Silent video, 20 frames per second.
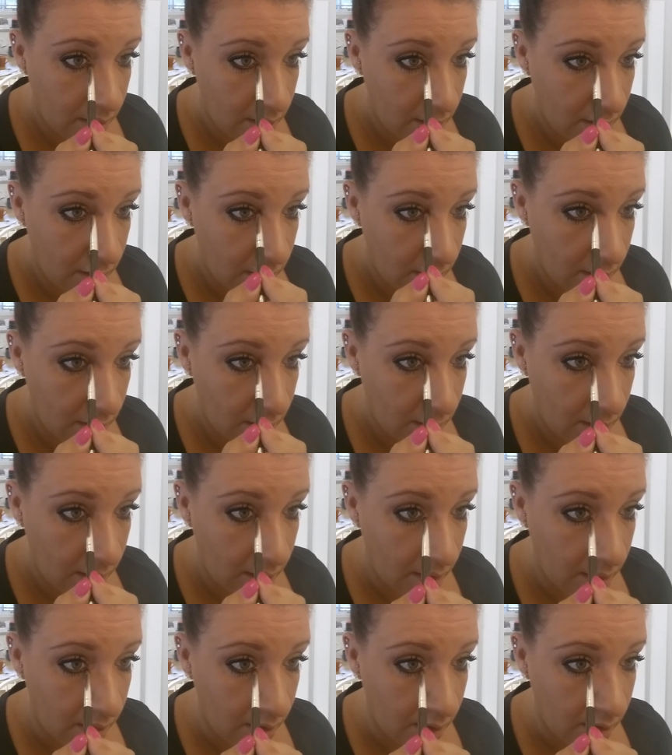and
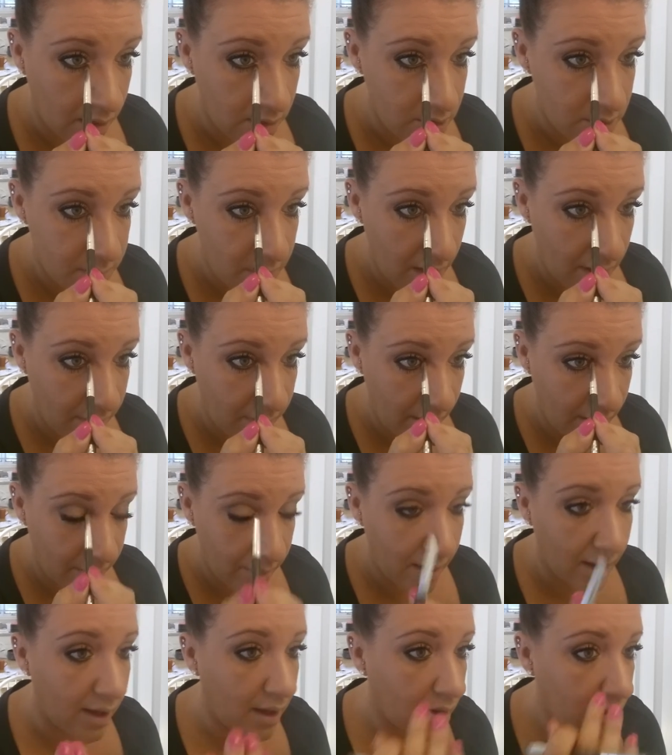just pat, pat, pat a little
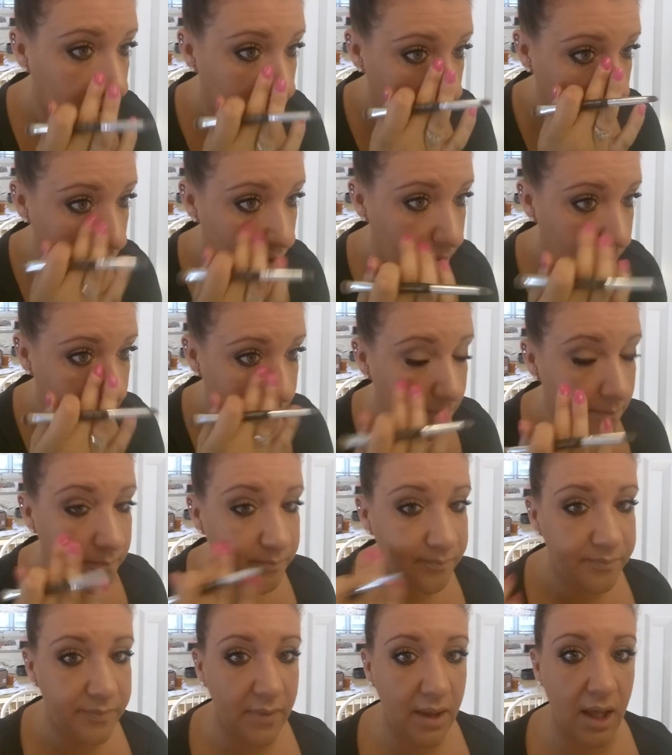bit,
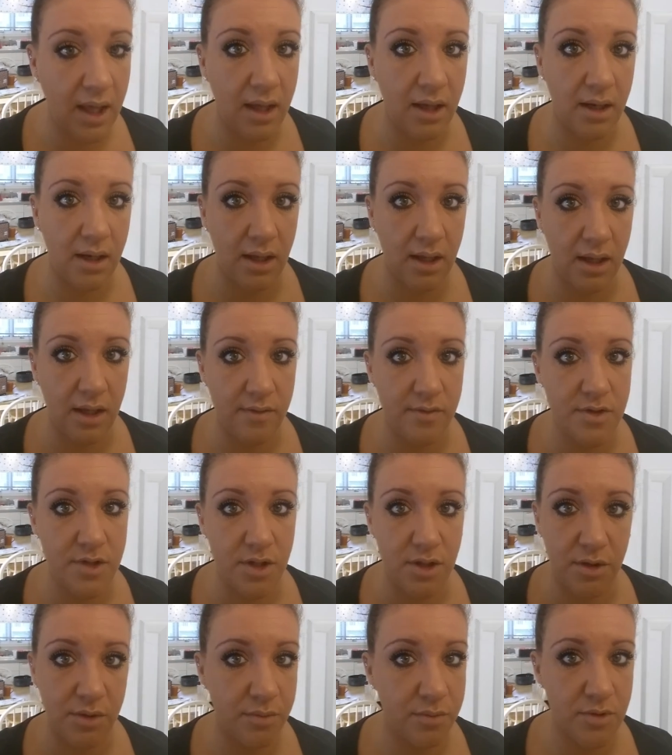and it gives you just a
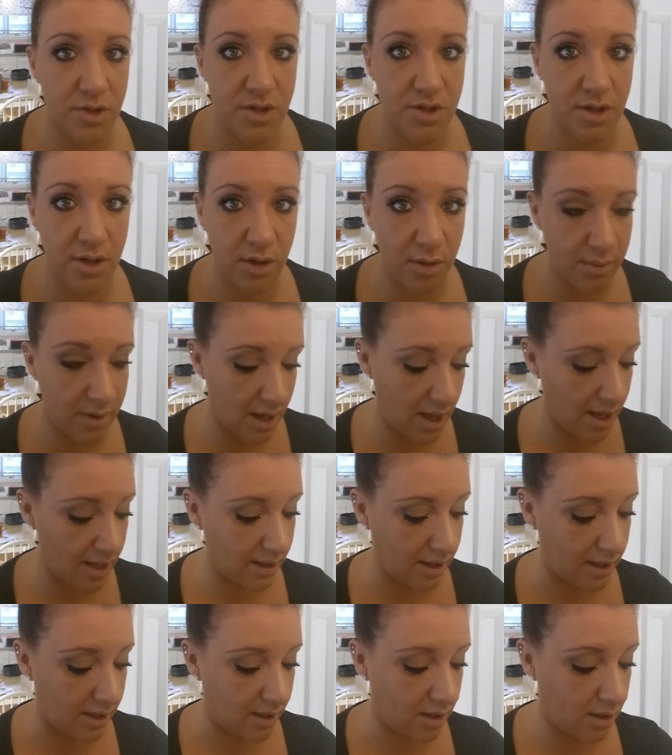little bit of highlight, a little
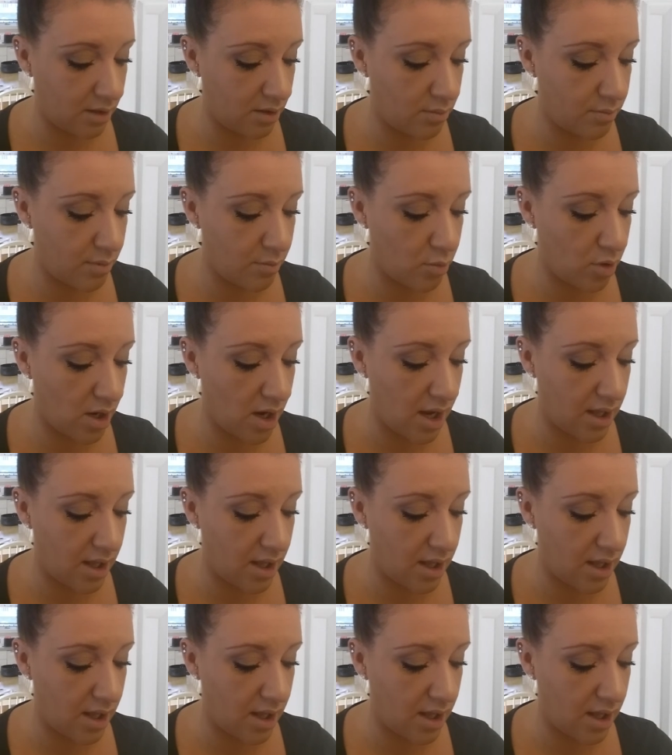bit more highlight.